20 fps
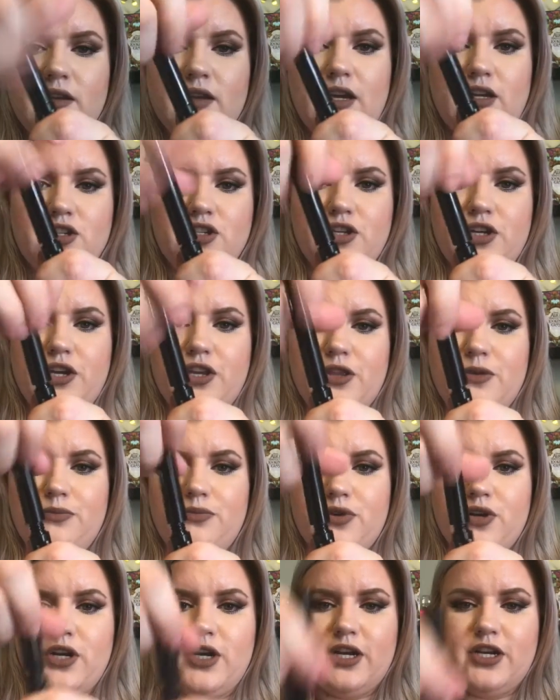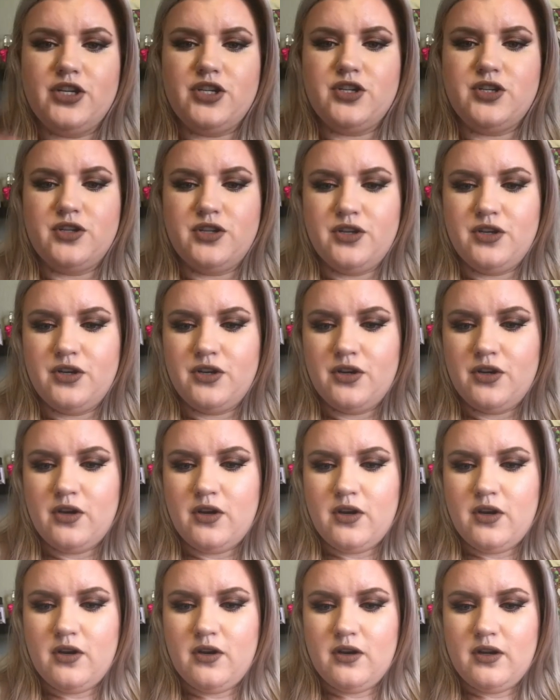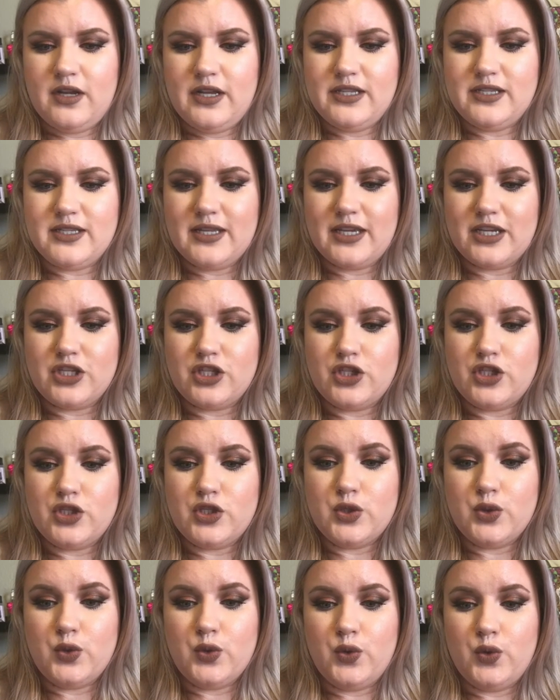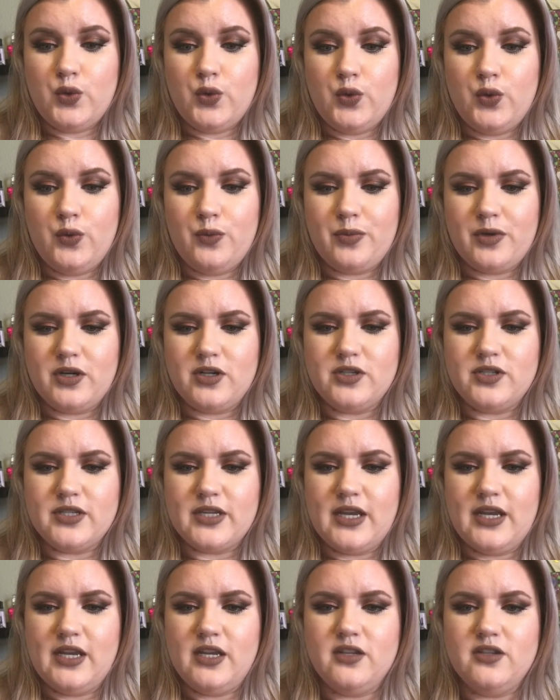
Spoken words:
I'll show you the brush. It's like super skinny